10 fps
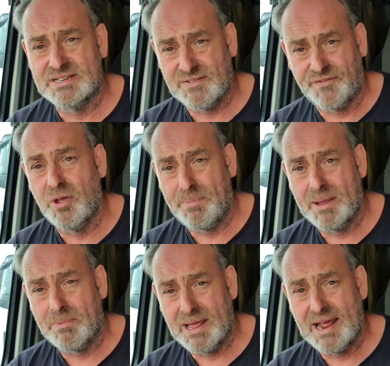There's a few
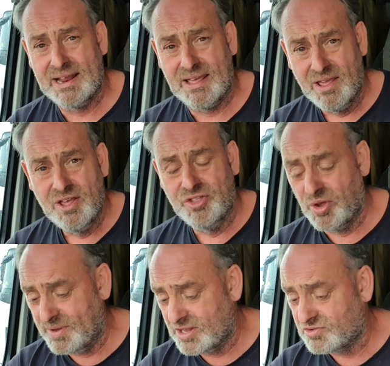people out there
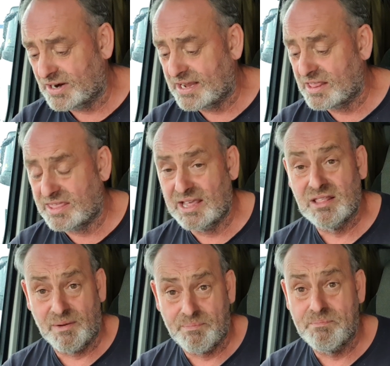doing the trucking thing
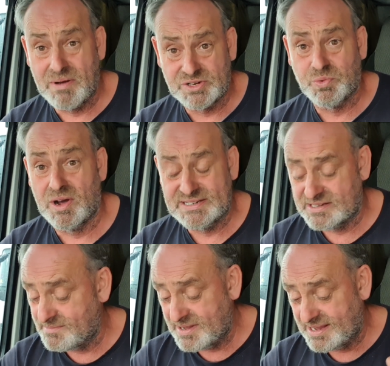that are much wiser
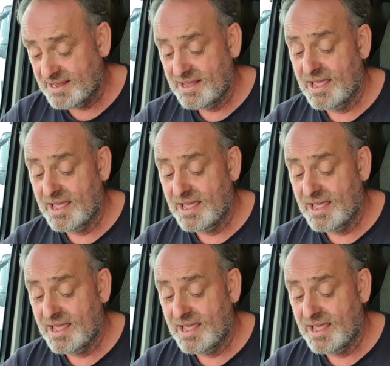than me.